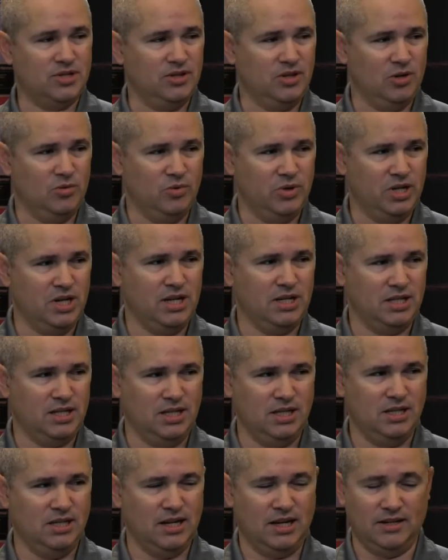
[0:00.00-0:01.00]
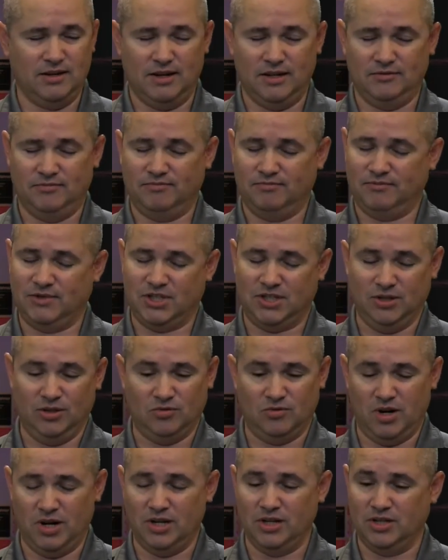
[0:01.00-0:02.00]
WinNT, I still
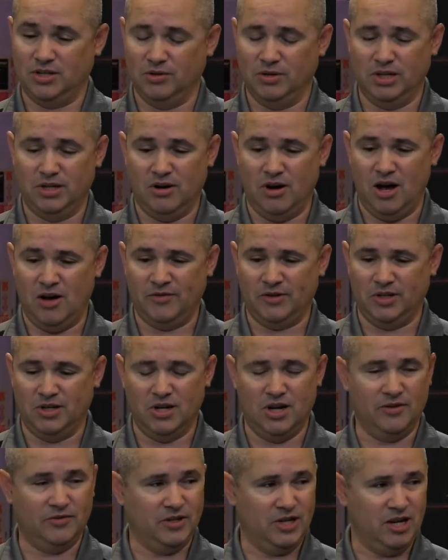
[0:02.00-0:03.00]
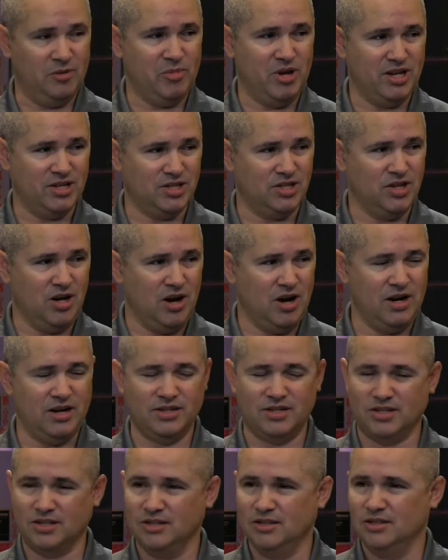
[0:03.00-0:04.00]
run into it often enough. And
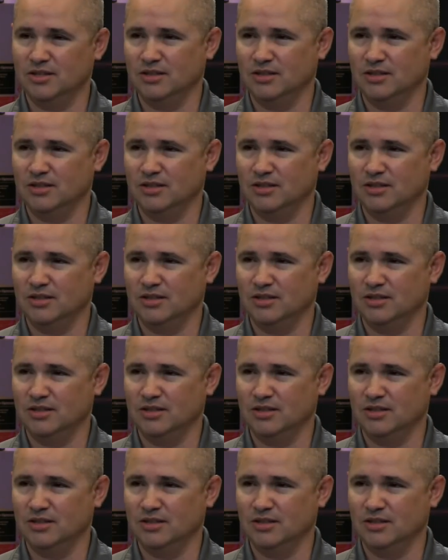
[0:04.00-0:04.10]
MS-DOS.